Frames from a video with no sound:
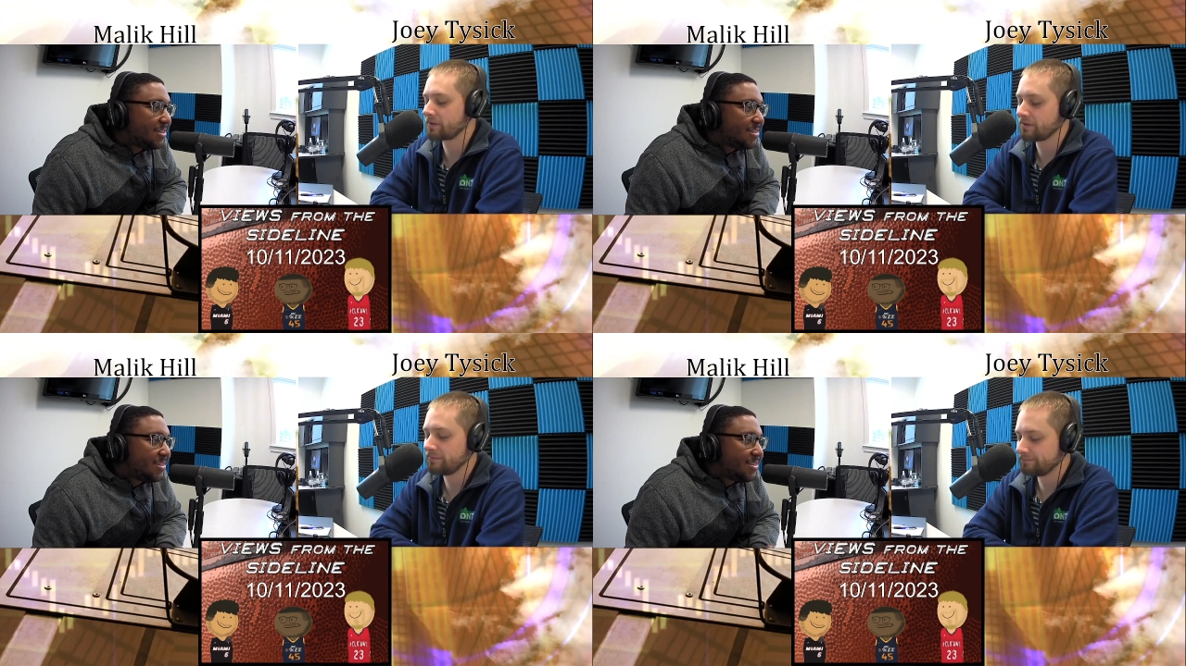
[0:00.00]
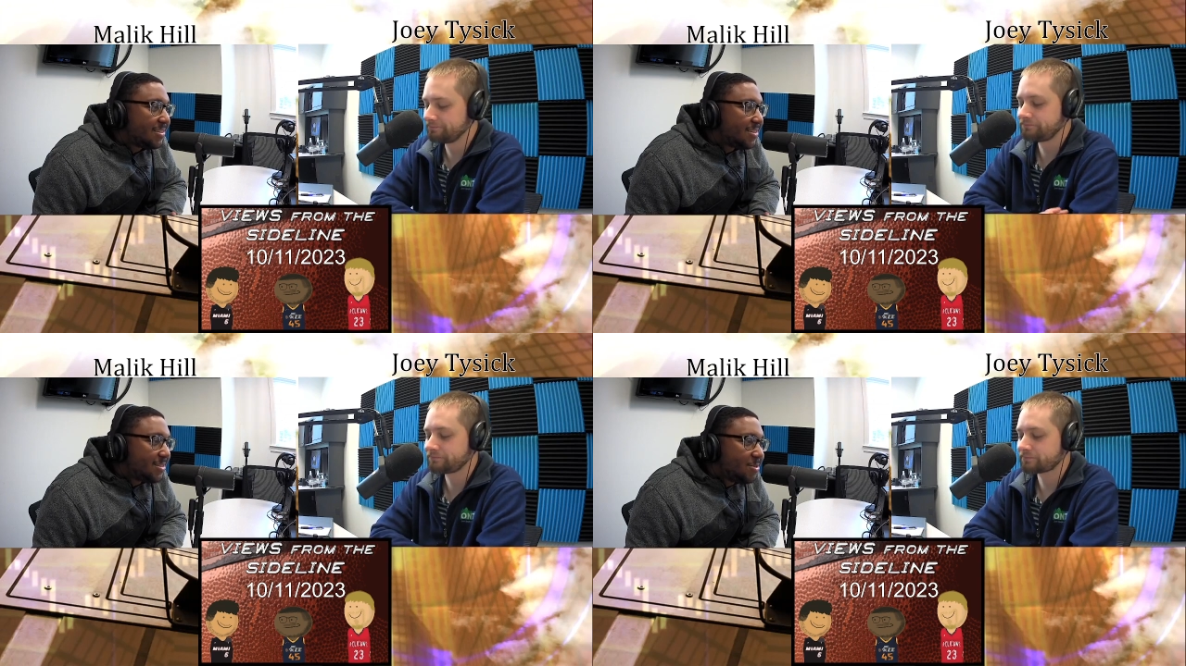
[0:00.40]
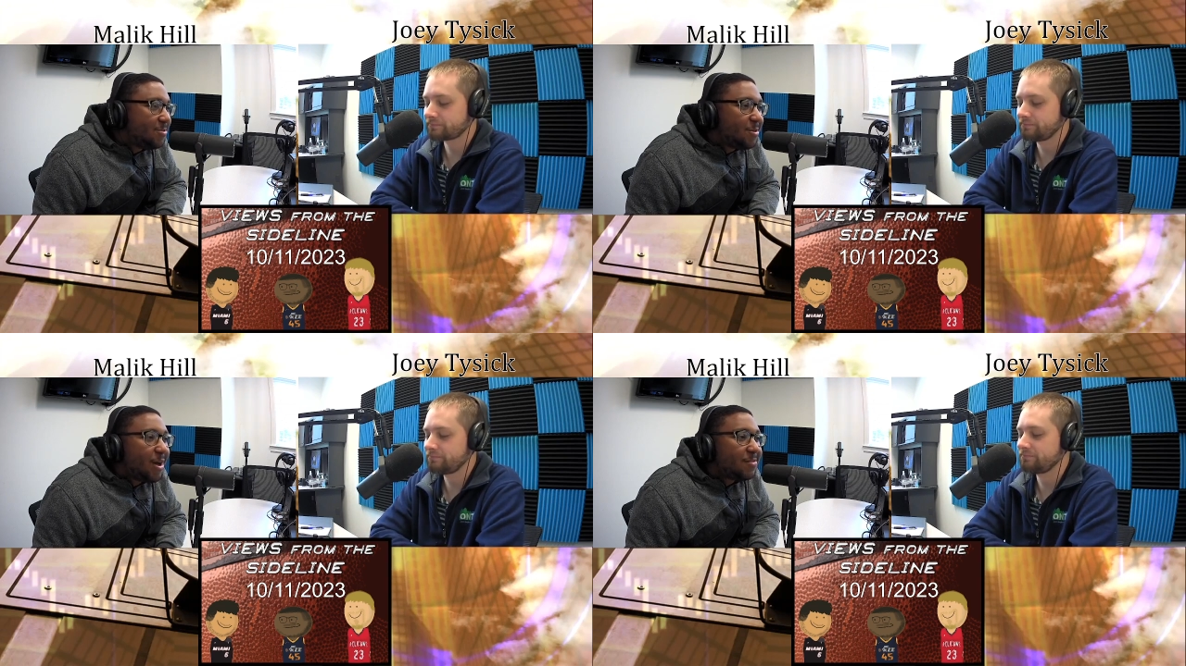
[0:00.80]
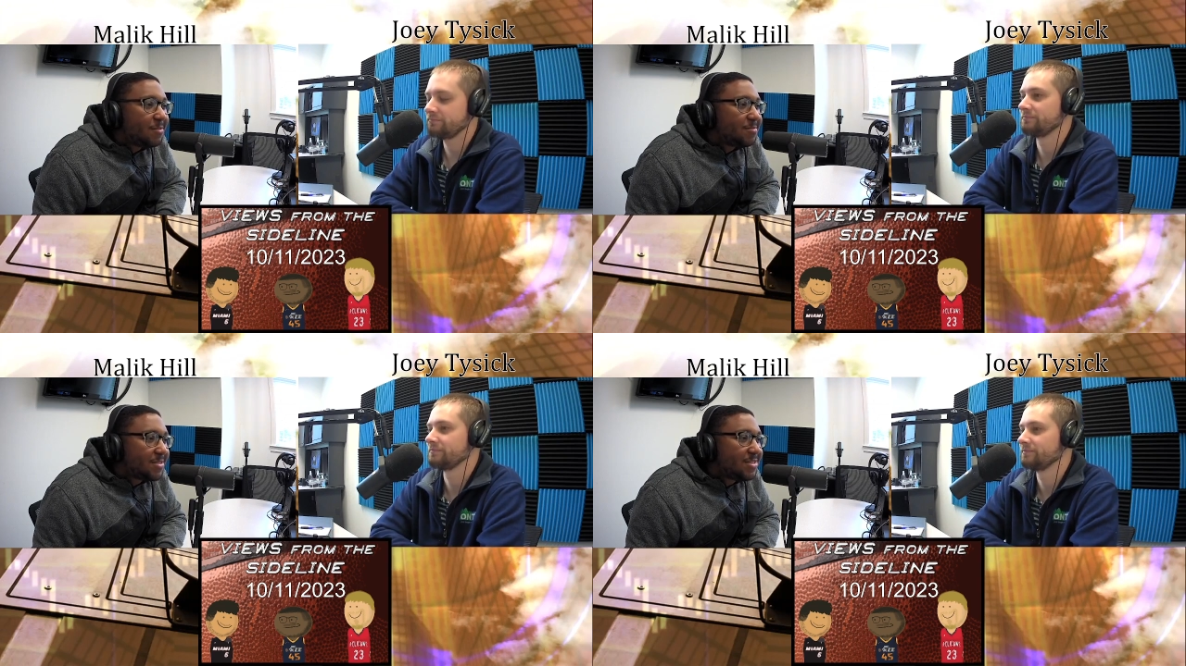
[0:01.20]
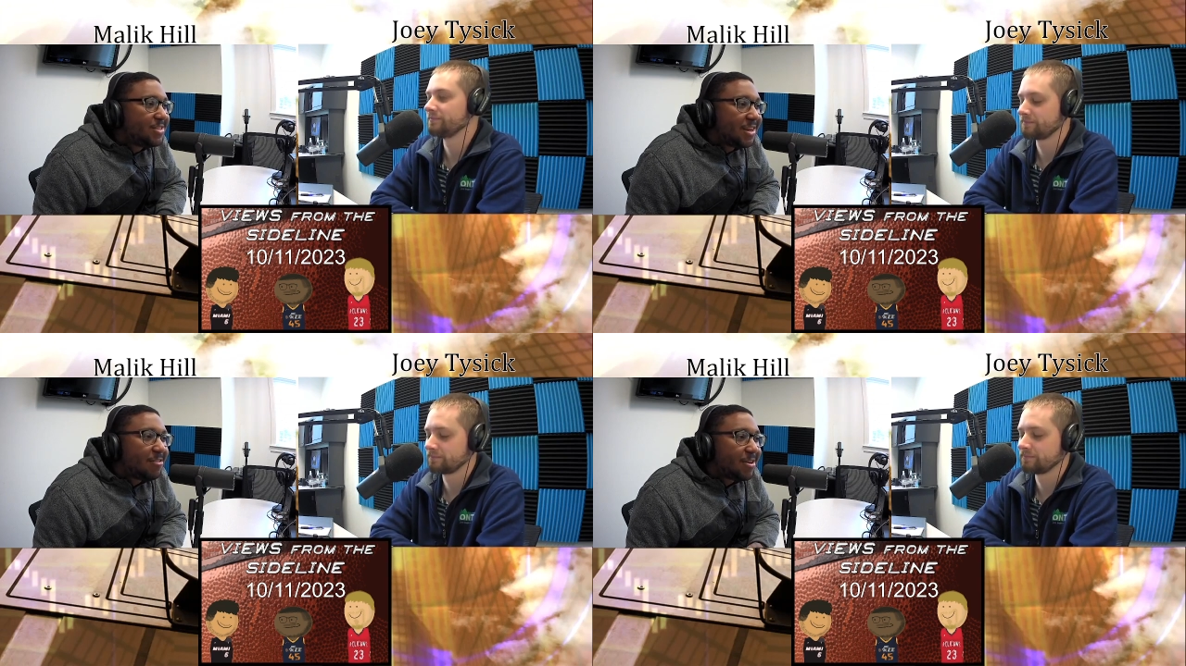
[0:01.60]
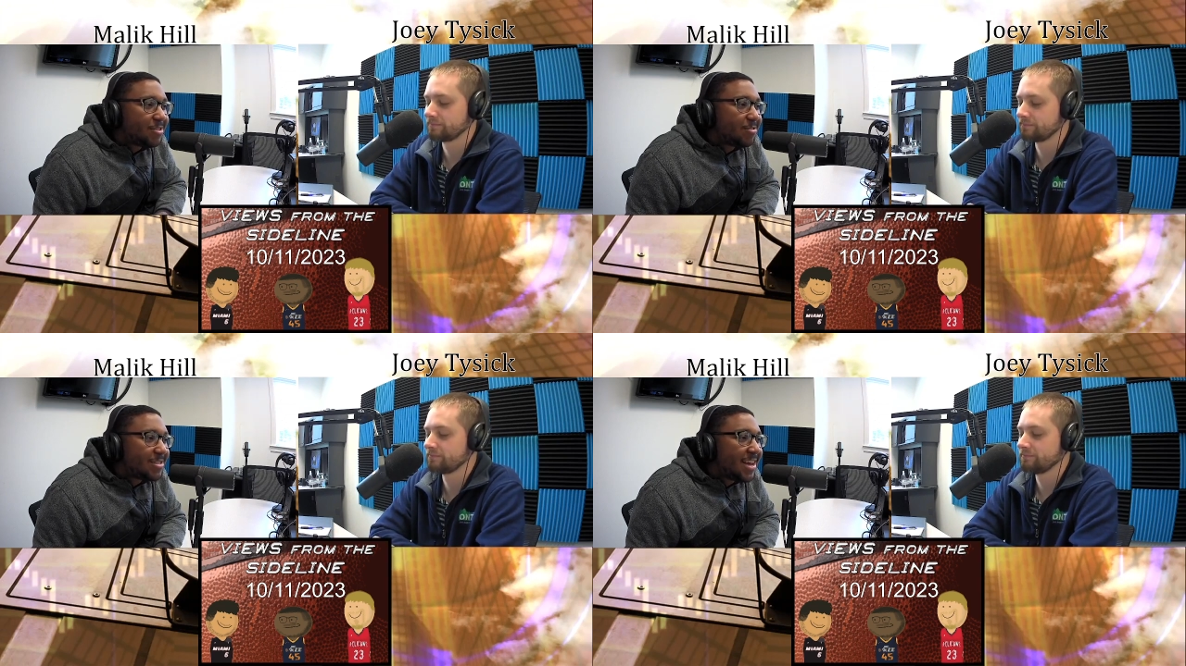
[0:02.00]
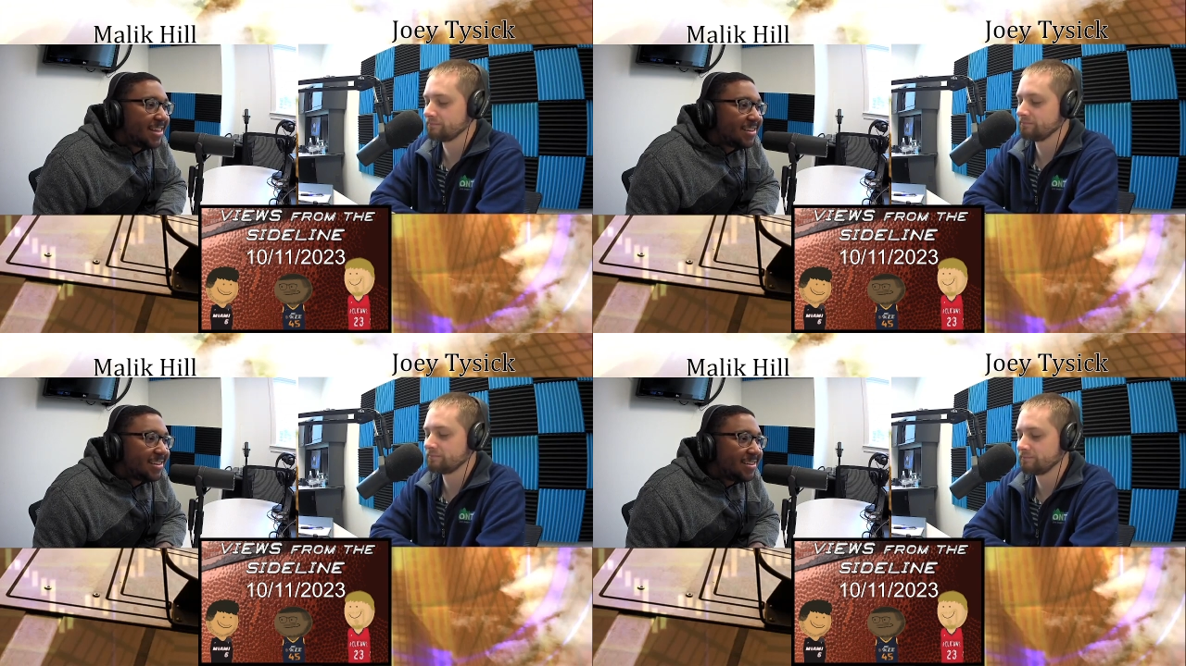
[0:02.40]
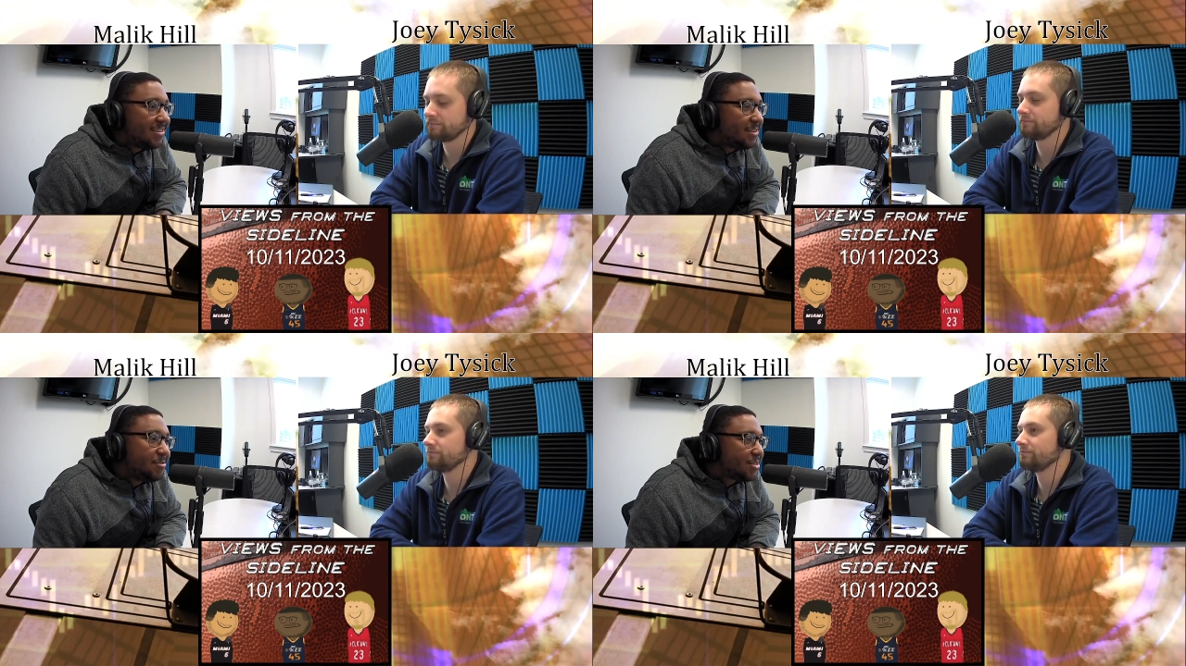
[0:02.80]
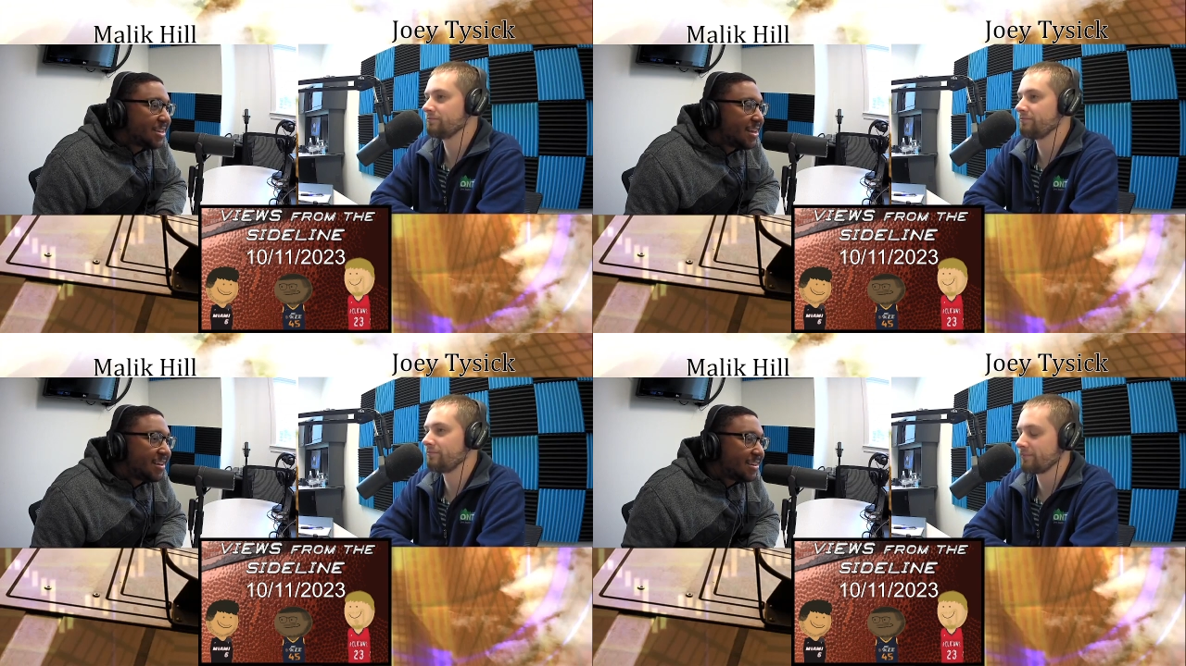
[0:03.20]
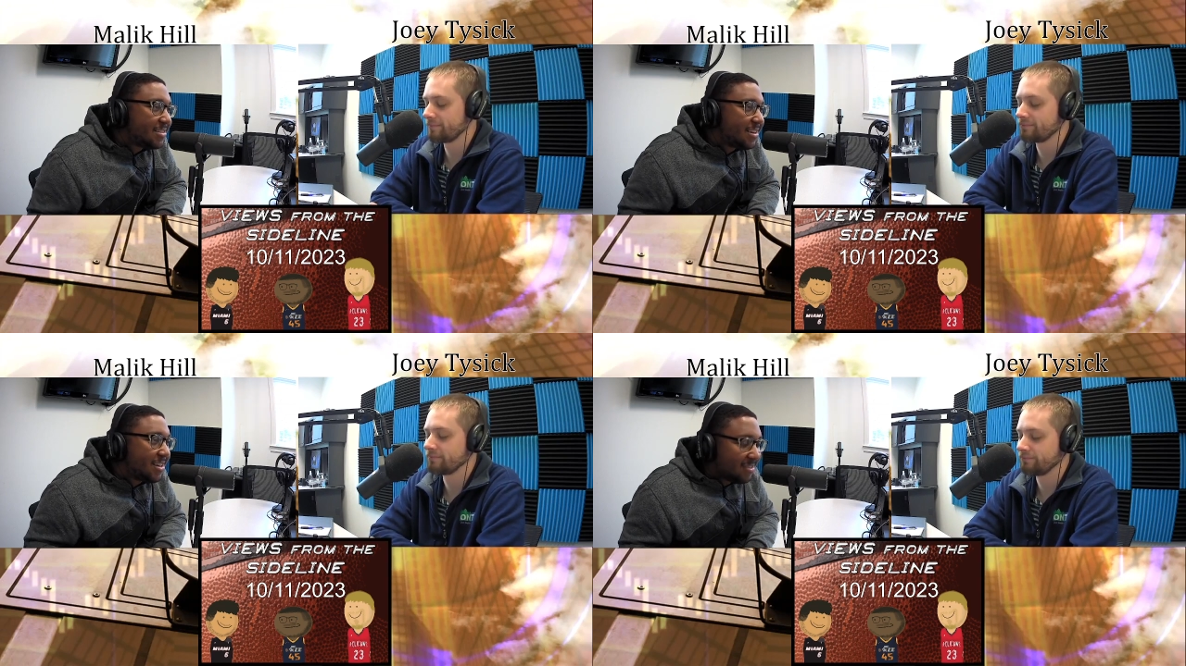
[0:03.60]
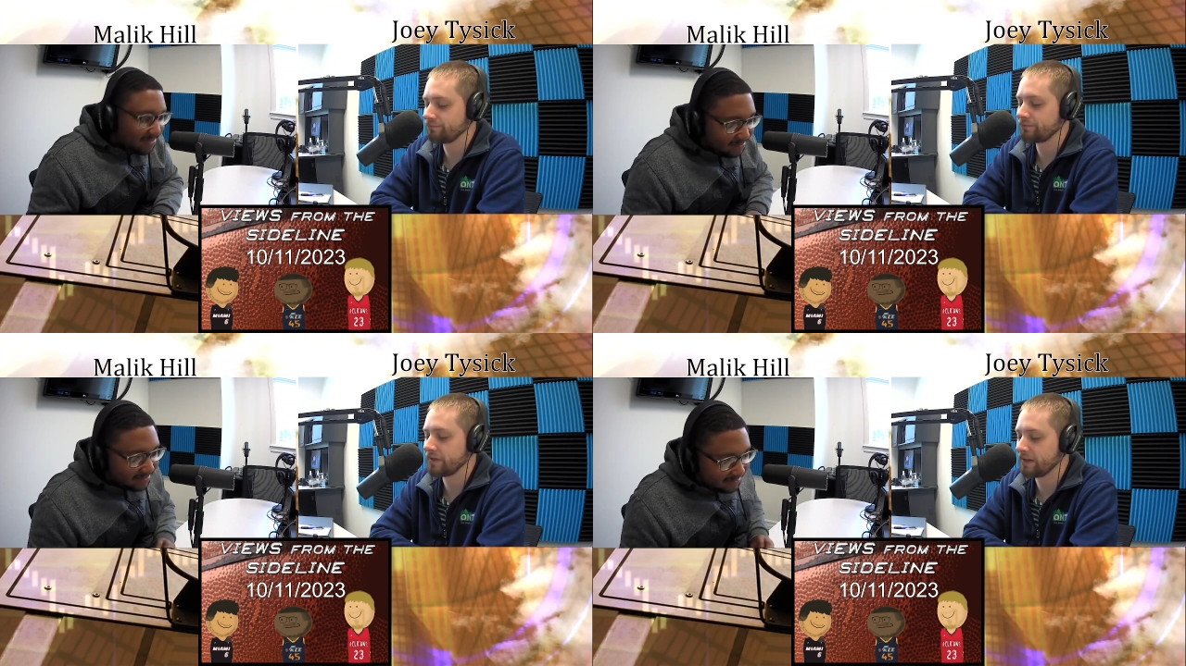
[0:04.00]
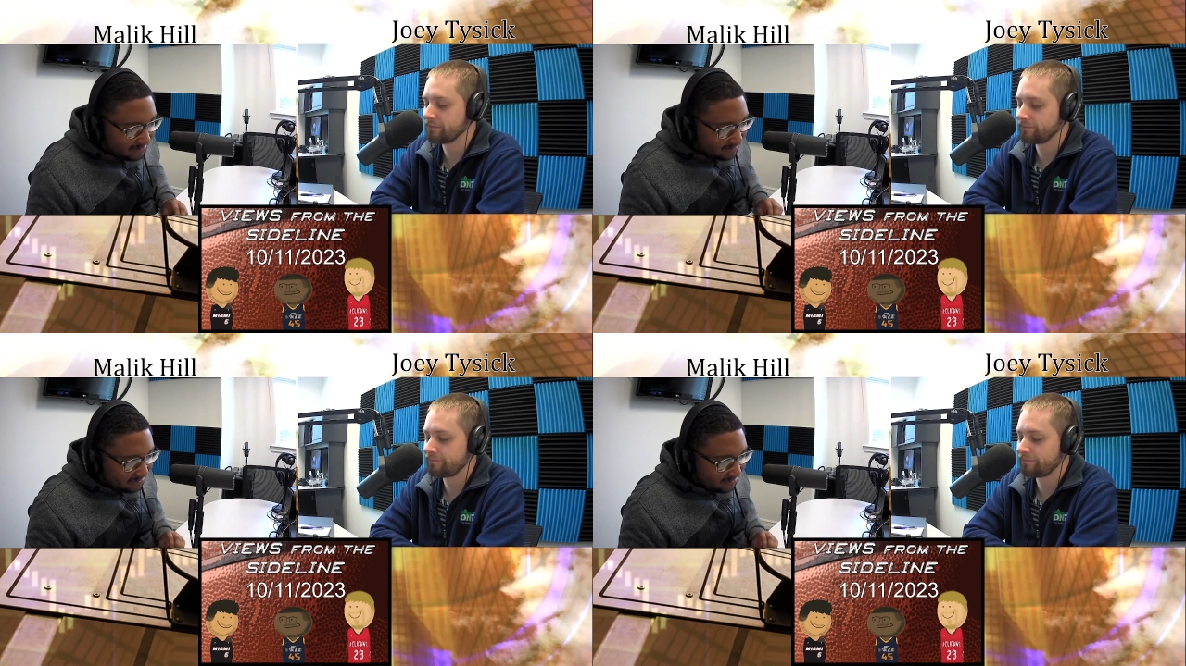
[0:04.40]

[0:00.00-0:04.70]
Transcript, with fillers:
Speaker 1: Okay. Because you you have a generational talent and you just can't get it together. Yeah.